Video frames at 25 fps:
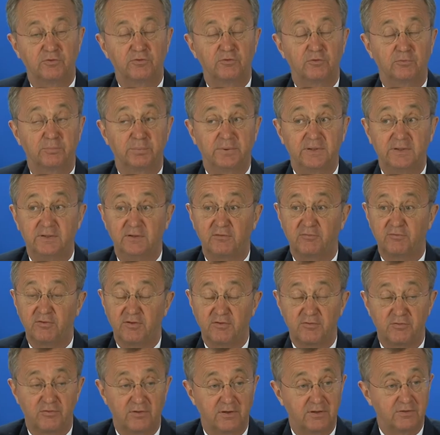the European
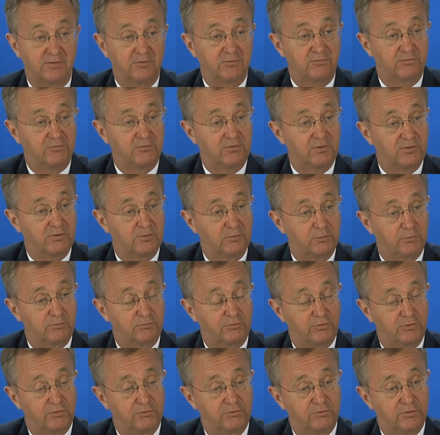Defence Agency,
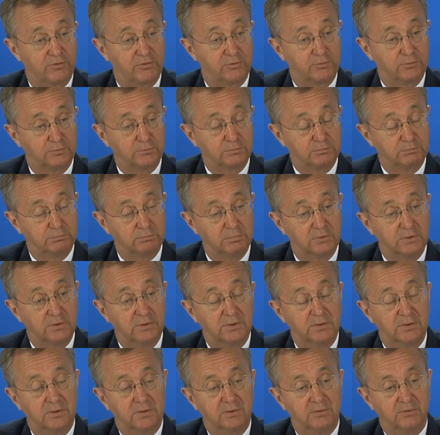Claude-France Arnault.
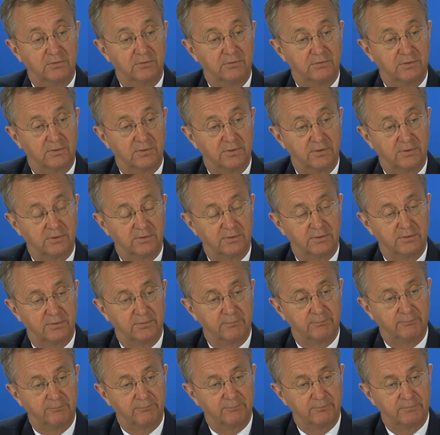
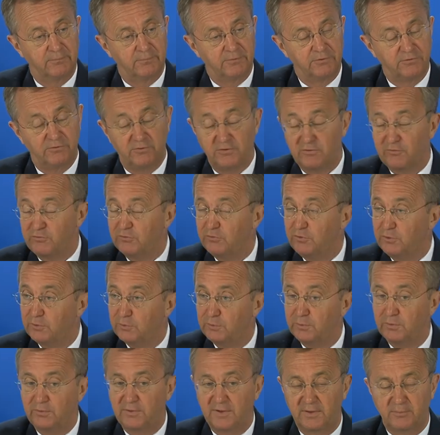She's
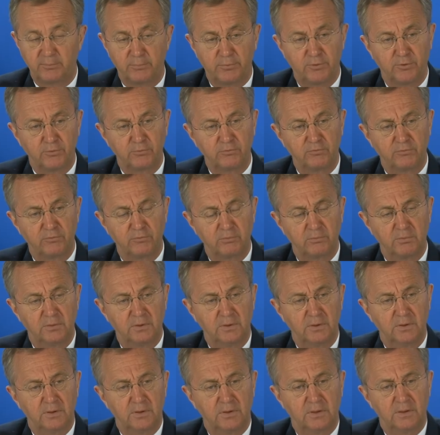new on that post.
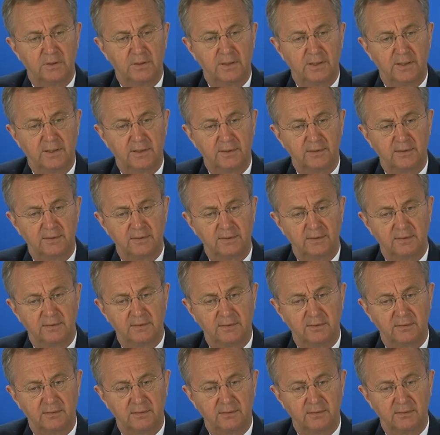And
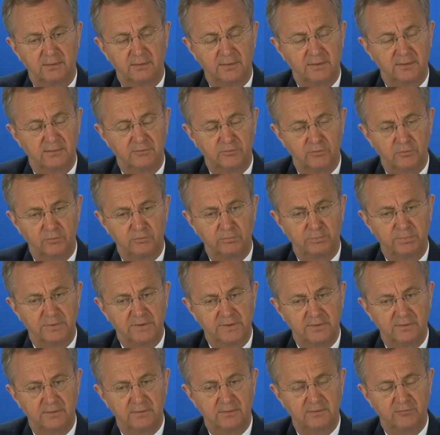the
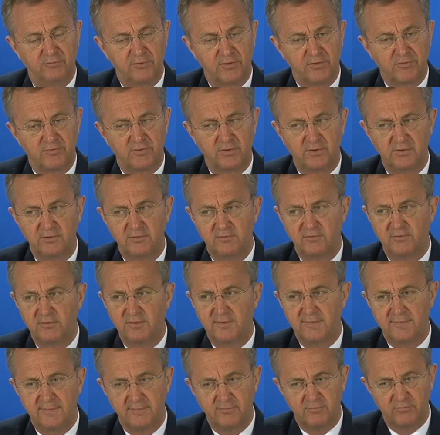European Defence
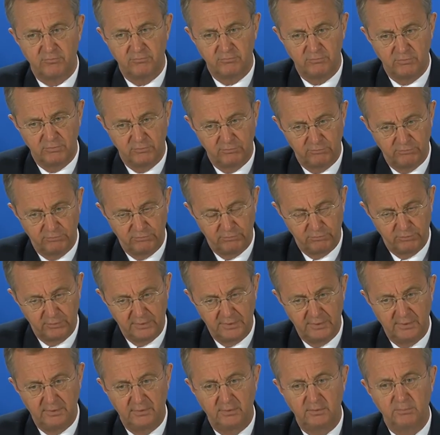Agency is a
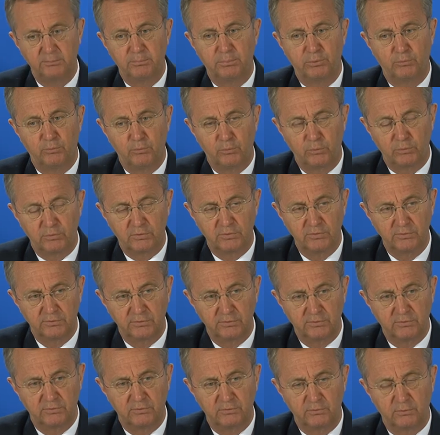really
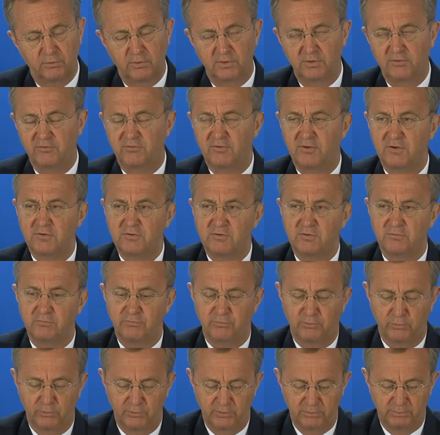important organization
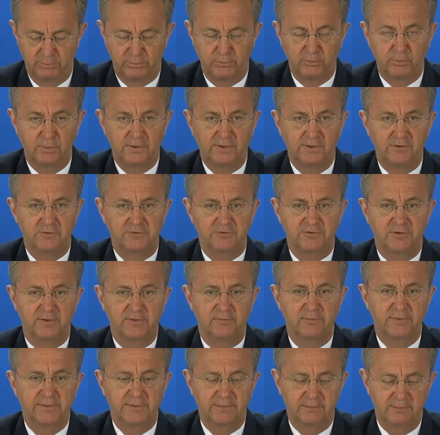for the pooling and
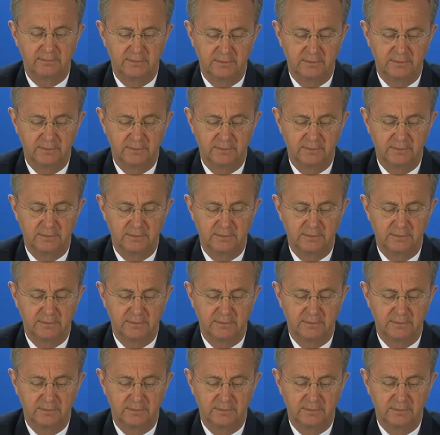sharing.